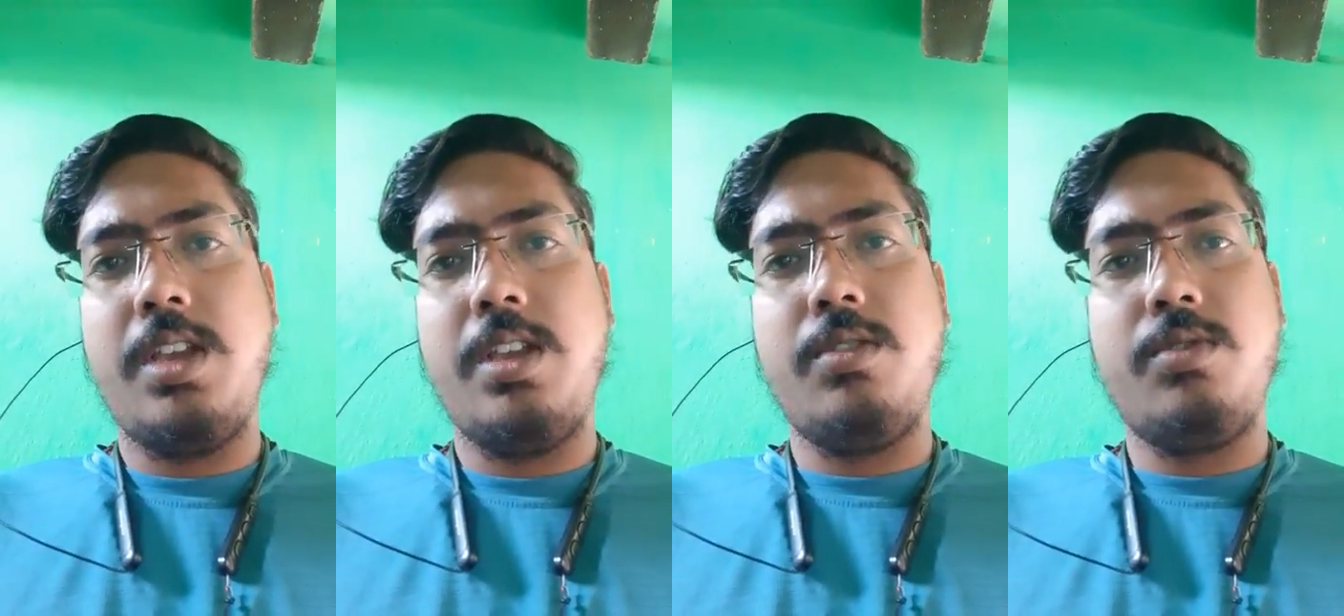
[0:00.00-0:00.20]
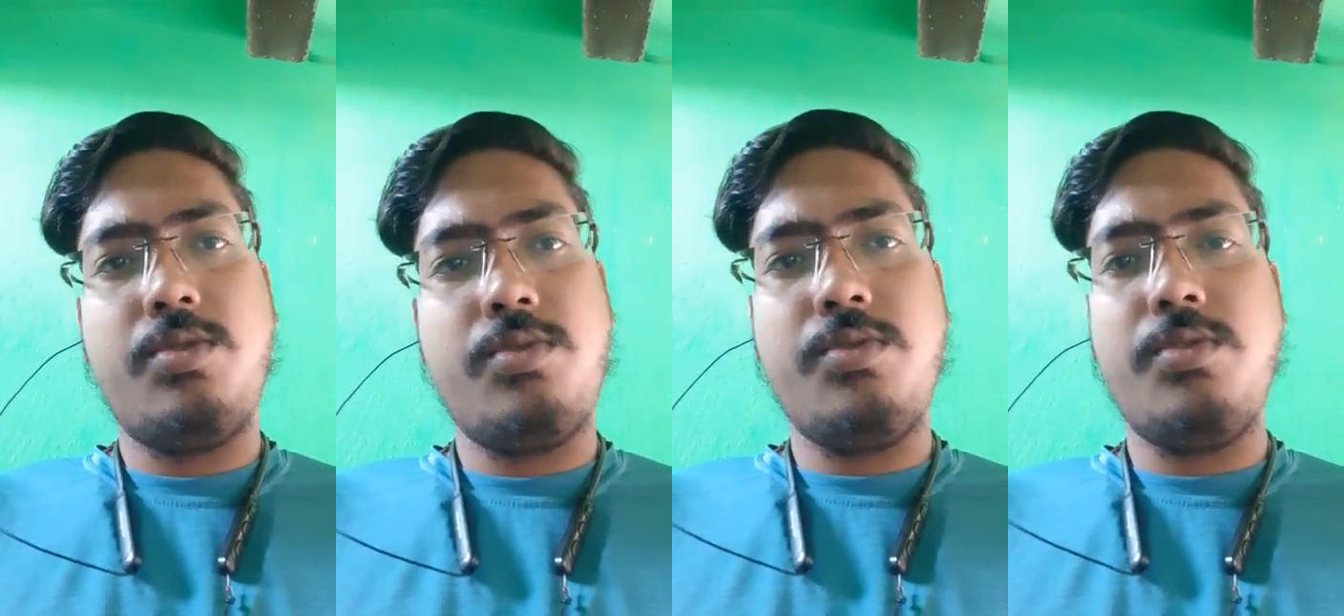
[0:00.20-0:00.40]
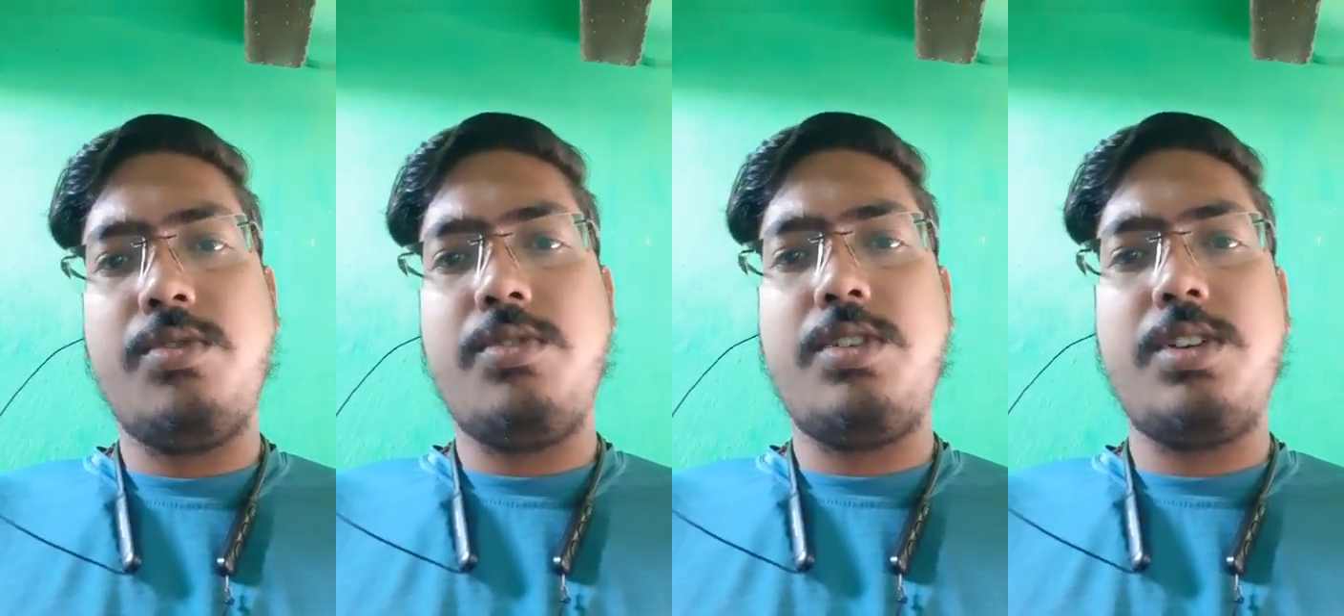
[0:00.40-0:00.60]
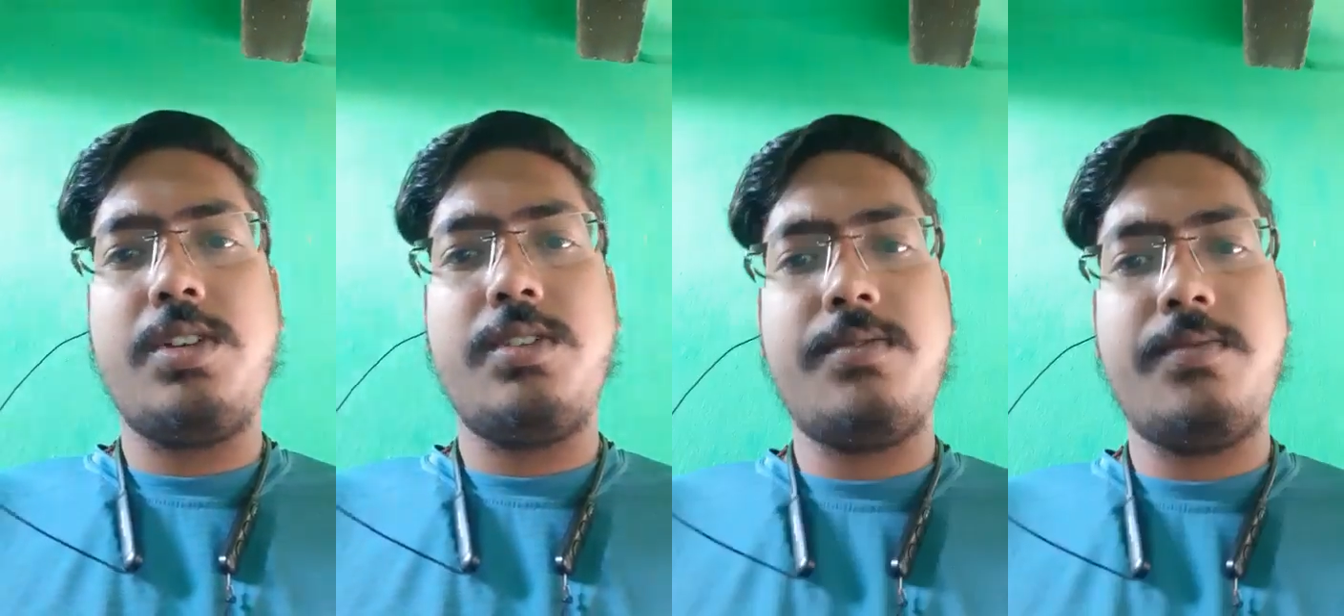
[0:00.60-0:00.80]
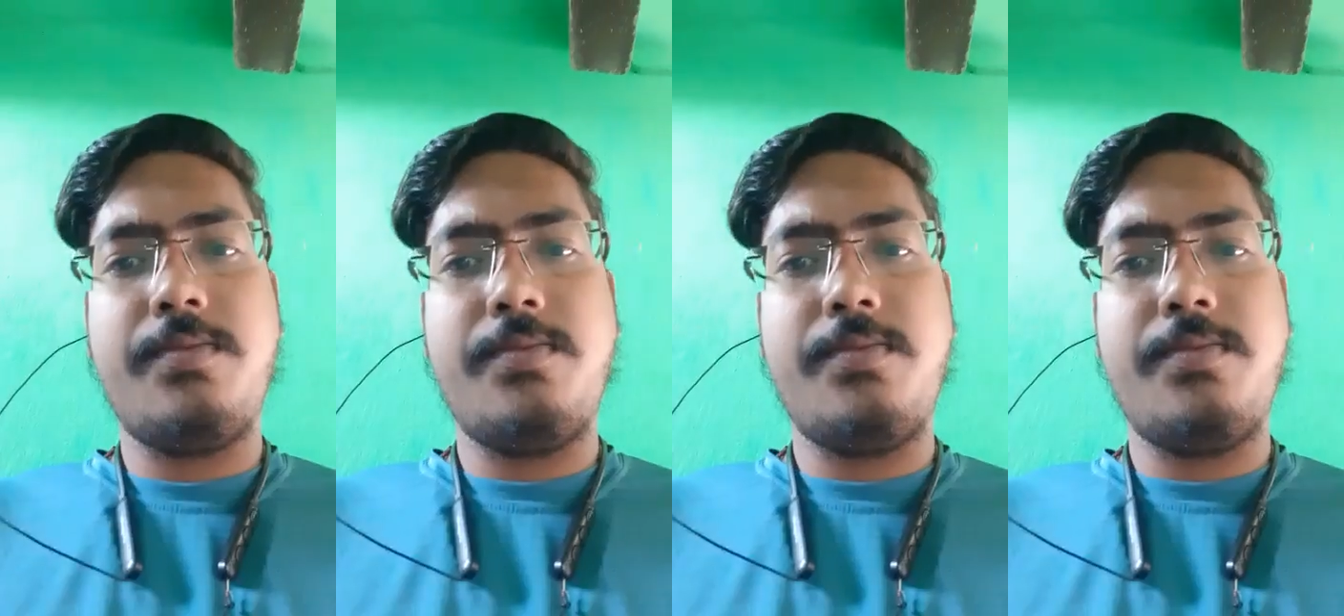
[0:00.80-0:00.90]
you should